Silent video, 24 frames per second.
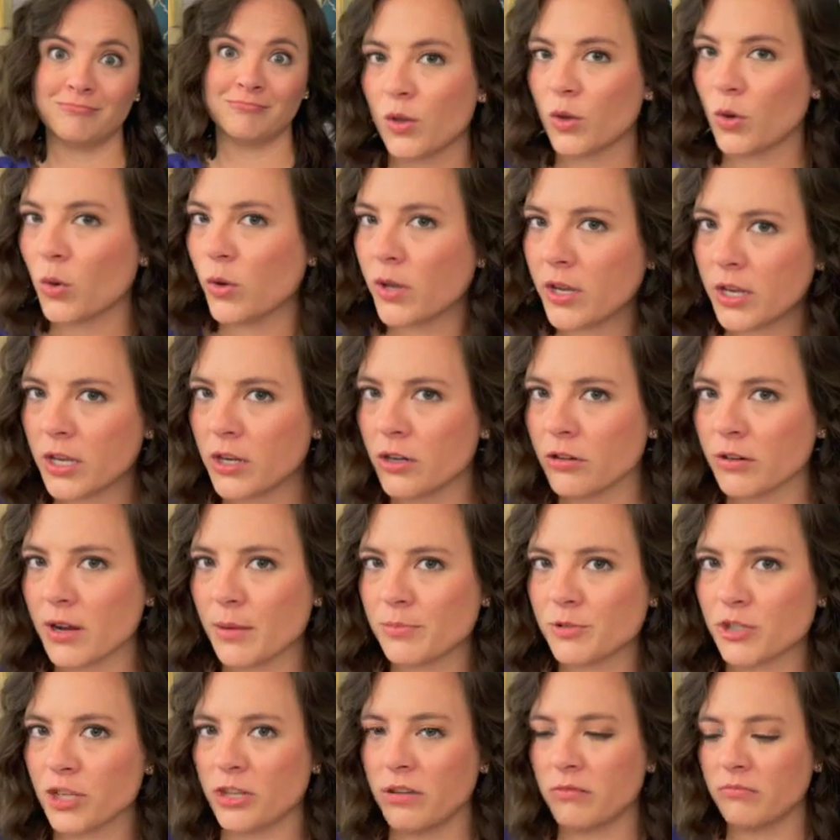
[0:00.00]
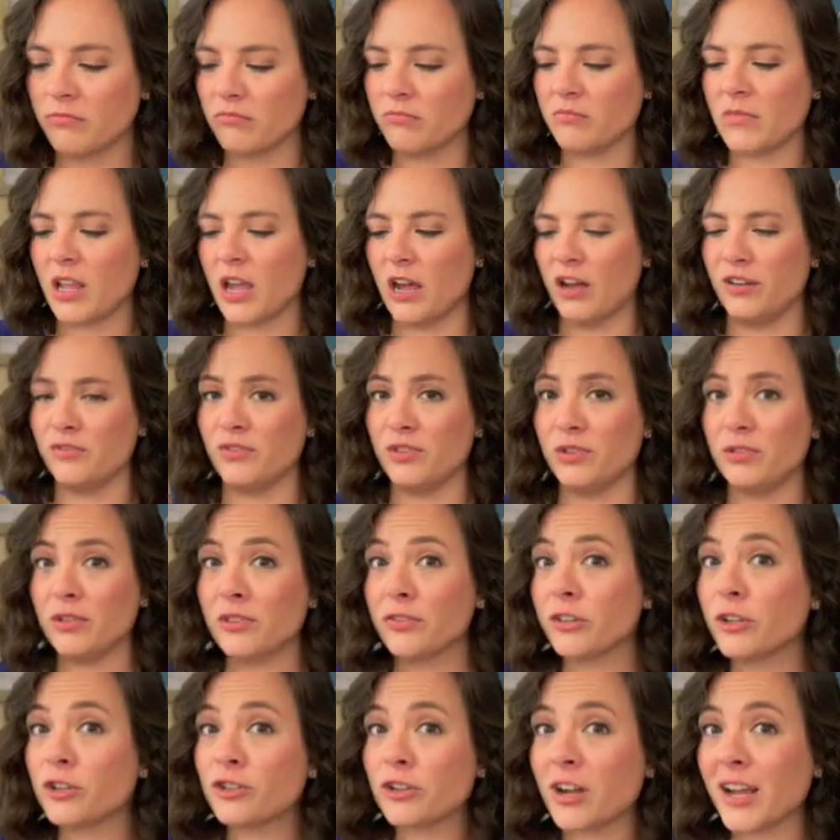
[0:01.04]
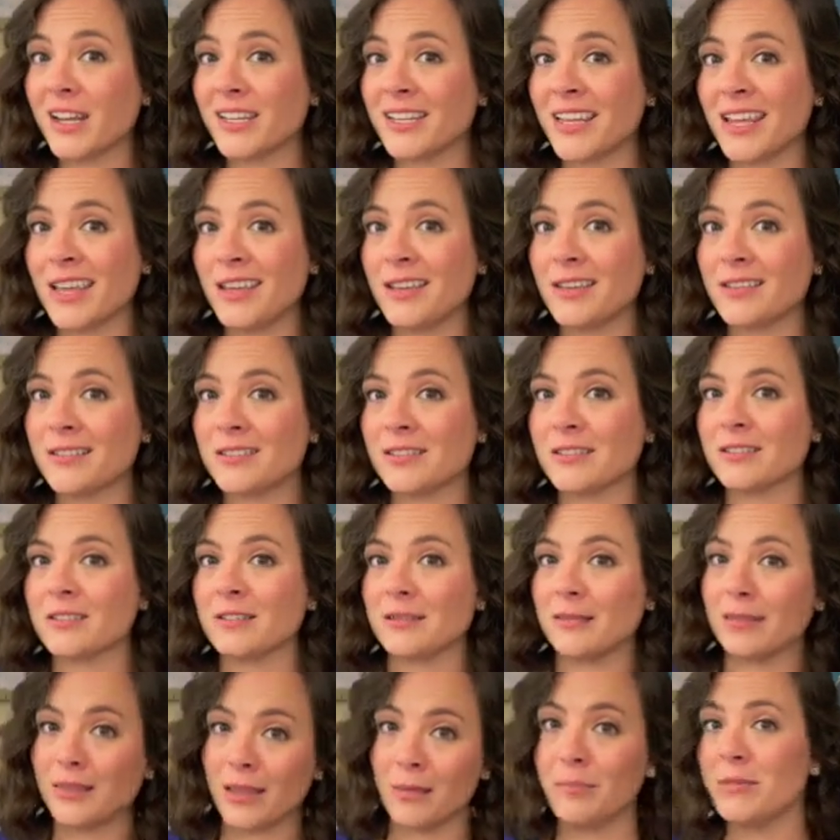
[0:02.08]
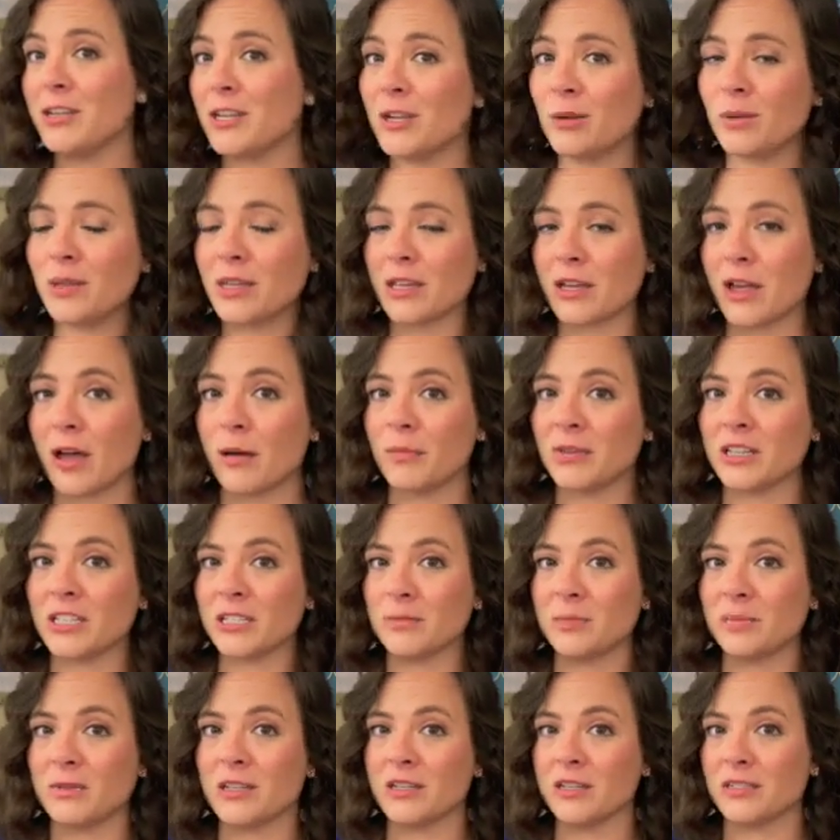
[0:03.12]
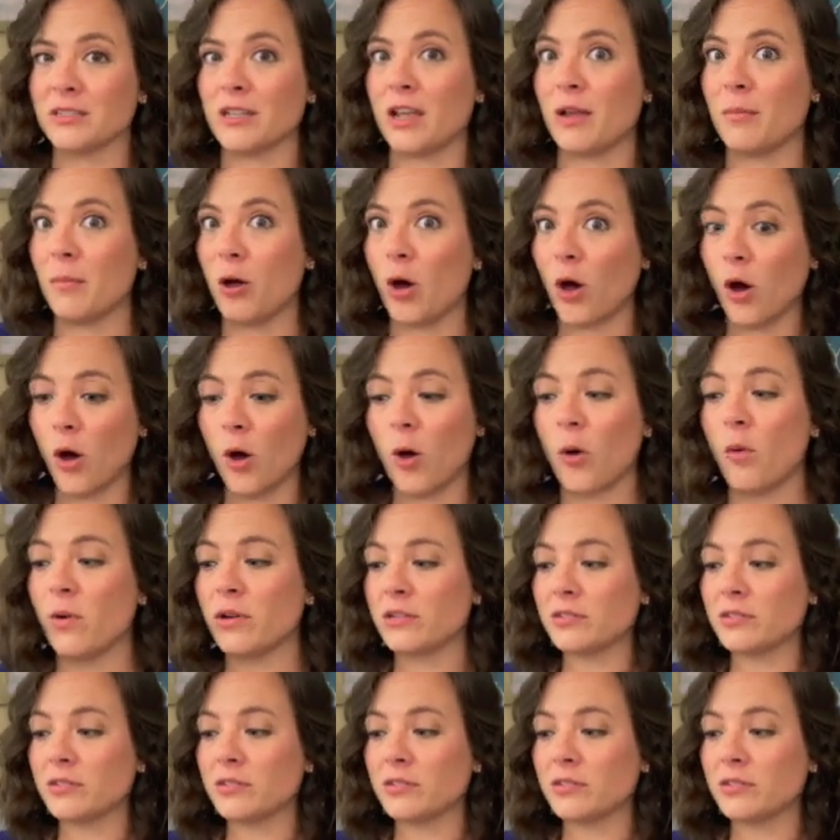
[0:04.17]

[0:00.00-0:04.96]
Quick interruption. Have you ever tried CAKES? Let me know in the comments because I'm always